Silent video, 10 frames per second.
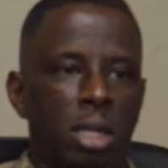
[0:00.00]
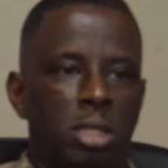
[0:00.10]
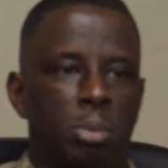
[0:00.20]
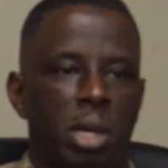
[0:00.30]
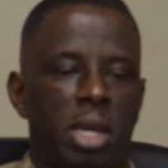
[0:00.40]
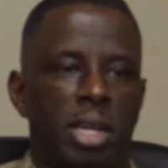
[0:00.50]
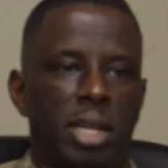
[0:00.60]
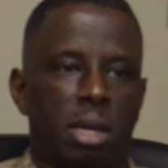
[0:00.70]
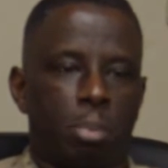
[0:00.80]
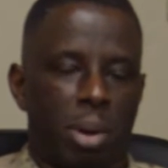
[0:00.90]
to me in
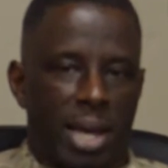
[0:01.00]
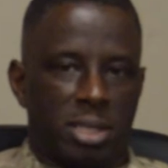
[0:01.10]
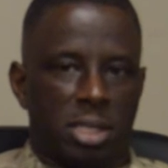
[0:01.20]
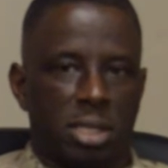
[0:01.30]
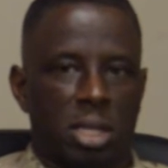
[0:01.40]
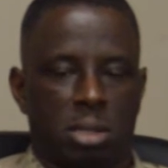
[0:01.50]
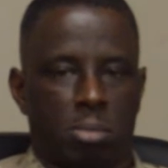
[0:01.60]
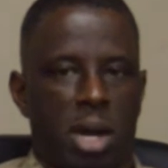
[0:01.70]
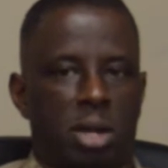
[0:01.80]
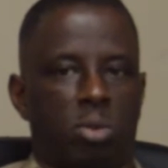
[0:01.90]
any capacity, it doesn't
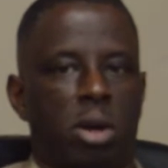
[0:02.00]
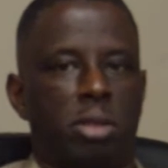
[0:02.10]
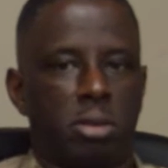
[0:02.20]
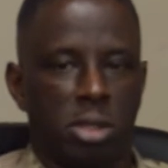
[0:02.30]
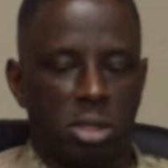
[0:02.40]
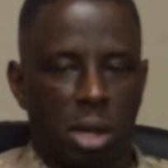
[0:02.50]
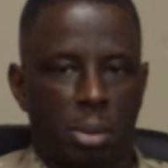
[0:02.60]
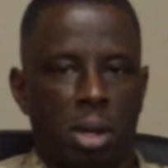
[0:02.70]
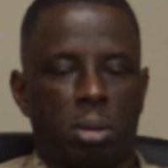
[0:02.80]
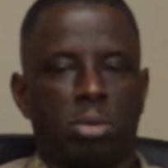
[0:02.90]
matter whether he's coming up